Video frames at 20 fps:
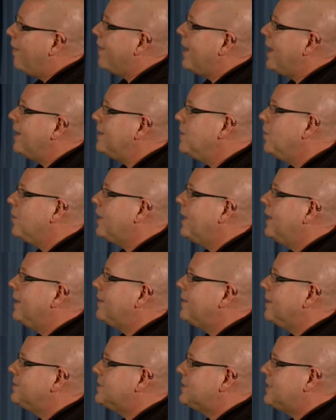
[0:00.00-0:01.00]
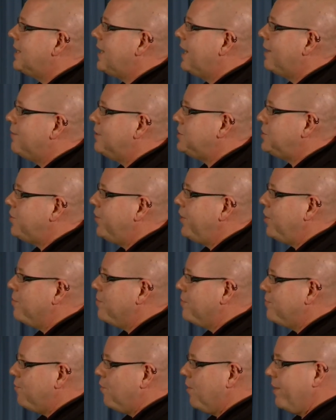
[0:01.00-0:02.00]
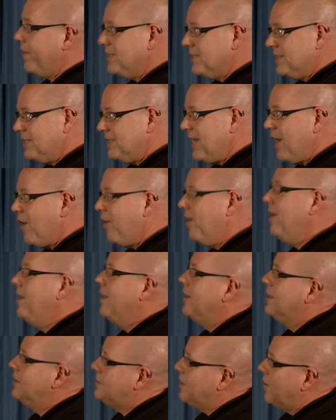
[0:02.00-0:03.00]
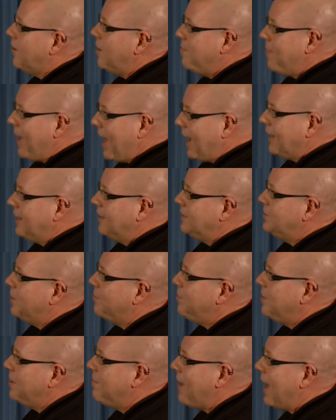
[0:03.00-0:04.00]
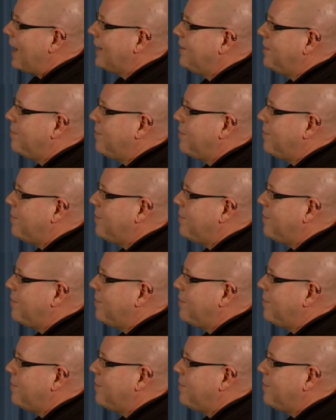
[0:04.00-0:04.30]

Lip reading: then, looking at the study I was showing you before? This is now, jumping back to the